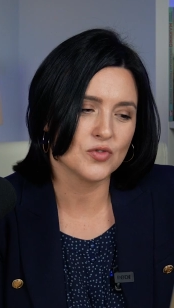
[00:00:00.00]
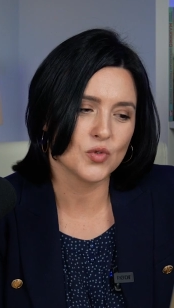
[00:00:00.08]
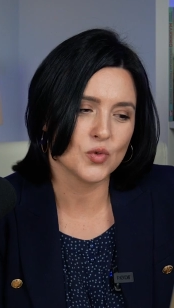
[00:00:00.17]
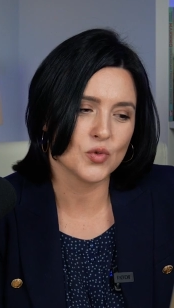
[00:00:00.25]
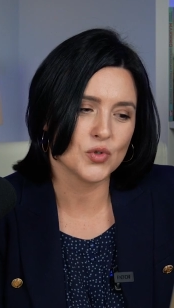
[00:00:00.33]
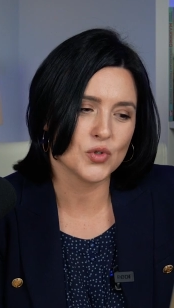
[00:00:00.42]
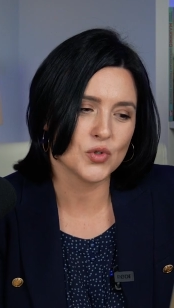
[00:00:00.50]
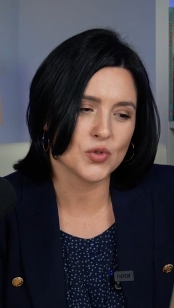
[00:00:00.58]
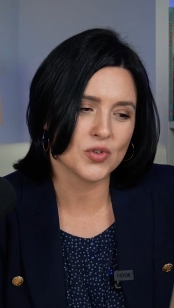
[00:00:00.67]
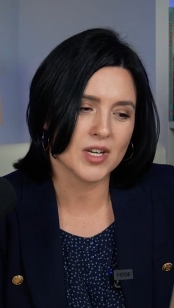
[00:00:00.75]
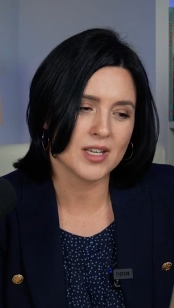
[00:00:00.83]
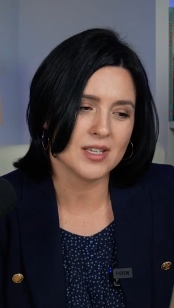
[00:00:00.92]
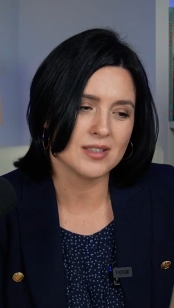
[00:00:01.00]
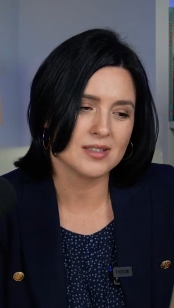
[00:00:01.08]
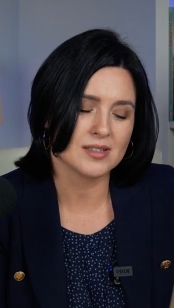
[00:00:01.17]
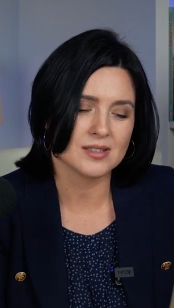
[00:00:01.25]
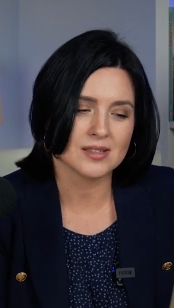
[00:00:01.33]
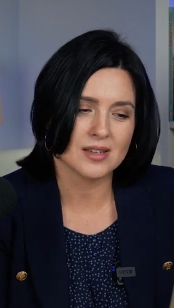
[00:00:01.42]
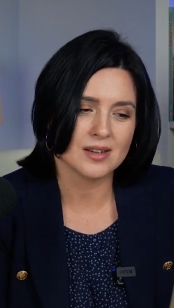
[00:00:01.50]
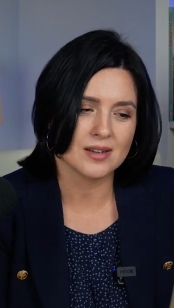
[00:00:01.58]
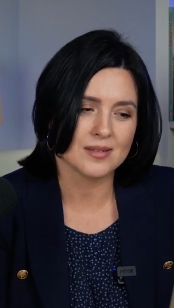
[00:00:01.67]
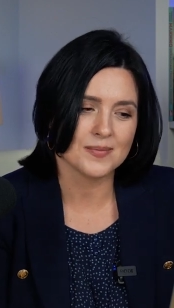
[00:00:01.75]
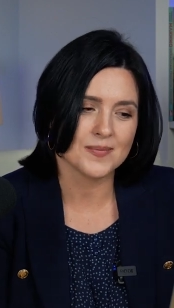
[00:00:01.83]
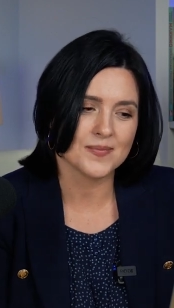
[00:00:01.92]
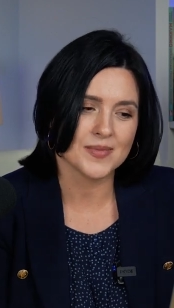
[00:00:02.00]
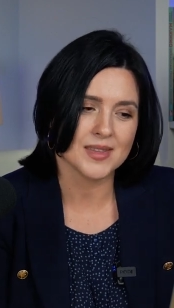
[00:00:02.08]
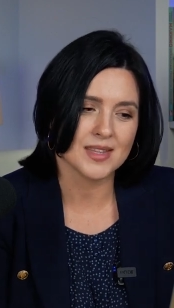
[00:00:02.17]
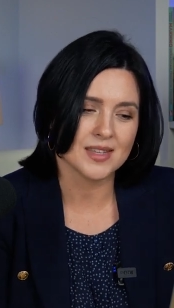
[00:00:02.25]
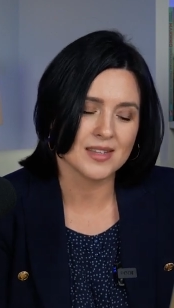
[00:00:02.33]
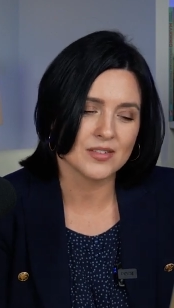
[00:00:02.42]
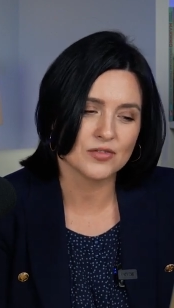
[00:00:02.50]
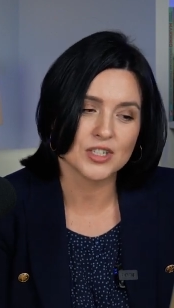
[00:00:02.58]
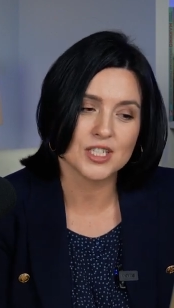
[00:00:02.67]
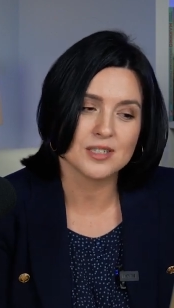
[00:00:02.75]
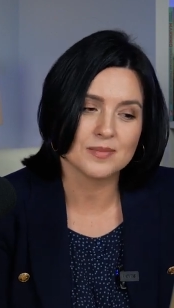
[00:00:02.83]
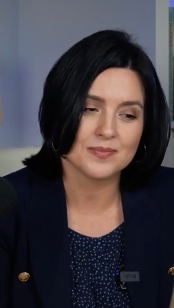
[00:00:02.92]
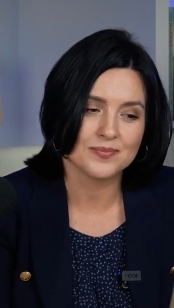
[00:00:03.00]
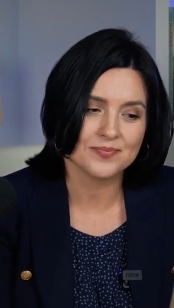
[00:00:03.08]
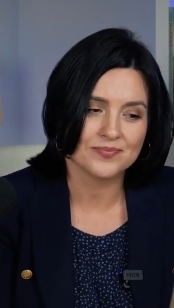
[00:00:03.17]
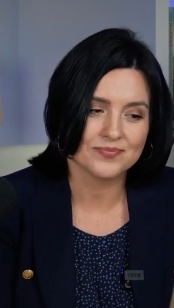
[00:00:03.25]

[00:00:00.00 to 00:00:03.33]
for Ukraine's freedom?